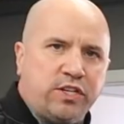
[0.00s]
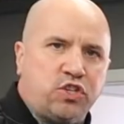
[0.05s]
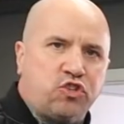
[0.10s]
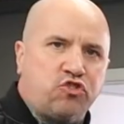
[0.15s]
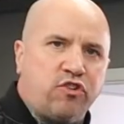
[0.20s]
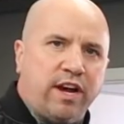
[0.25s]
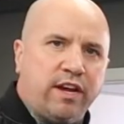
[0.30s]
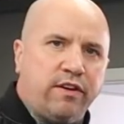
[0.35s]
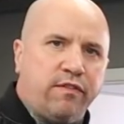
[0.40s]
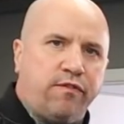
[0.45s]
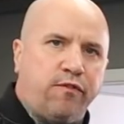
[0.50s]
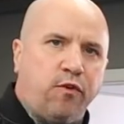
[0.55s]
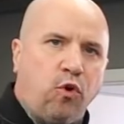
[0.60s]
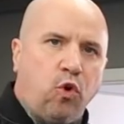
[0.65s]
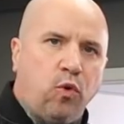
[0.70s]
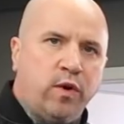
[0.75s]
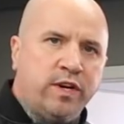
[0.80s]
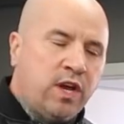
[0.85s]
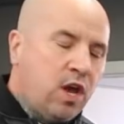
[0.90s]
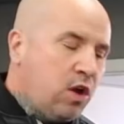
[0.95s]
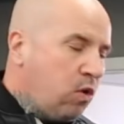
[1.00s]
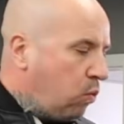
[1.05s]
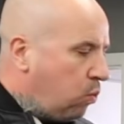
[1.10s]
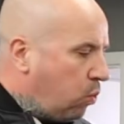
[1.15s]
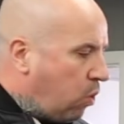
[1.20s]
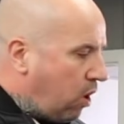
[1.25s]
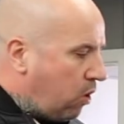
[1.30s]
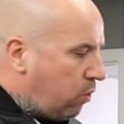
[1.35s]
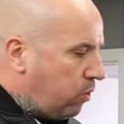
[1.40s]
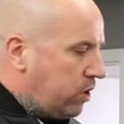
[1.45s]
straightforward.
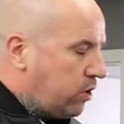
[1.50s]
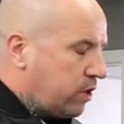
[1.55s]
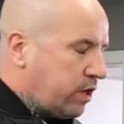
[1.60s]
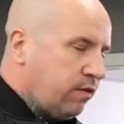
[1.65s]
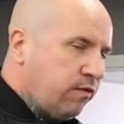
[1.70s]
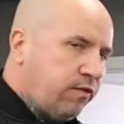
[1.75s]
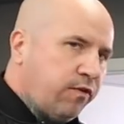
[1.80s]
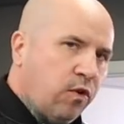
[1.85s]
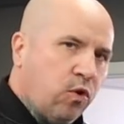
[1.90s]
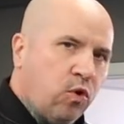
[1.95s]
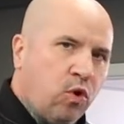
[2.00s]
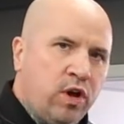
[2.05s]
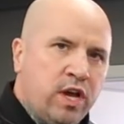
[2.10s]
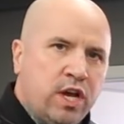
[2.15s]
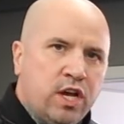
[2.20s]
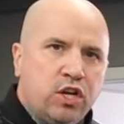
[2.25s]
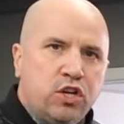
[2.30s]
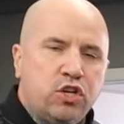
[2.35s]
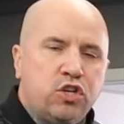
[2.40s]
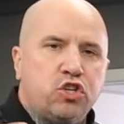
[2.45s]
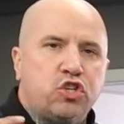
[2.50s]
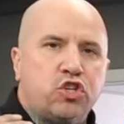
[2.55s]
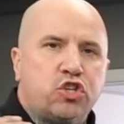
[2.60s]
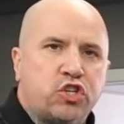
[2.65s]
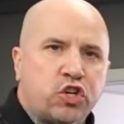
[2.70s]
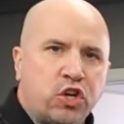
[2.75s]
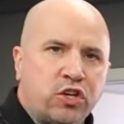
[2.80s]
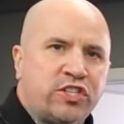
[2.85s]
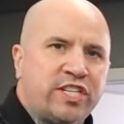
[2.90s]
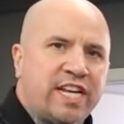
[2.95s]
What we're looking for,
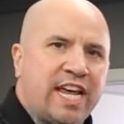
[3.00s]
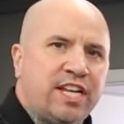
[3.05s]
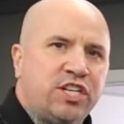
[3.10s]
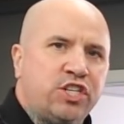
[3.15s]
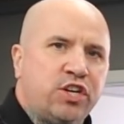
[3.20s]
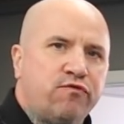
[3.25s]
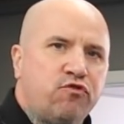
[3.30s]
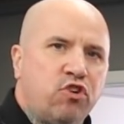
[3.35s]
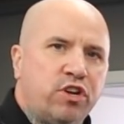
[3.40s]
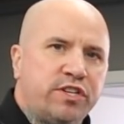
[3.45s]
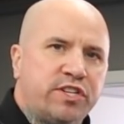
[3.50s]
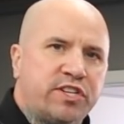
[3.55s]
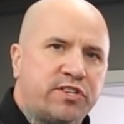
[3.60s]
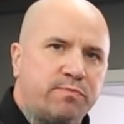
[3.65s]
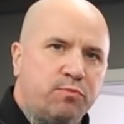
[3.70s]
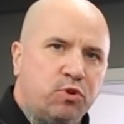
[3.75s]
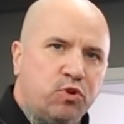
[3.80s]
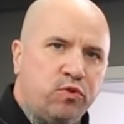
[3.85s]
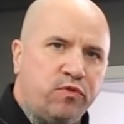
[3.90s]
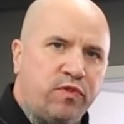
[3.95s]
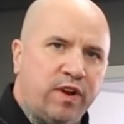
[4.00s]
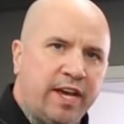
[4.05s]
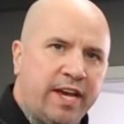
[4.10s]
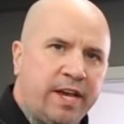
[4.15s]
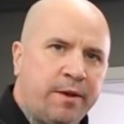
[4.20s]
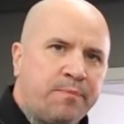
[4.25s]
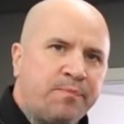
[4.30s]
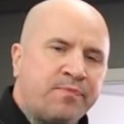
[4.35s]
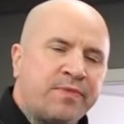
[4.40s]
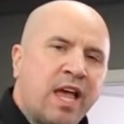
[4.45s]
does the engine run smoothly?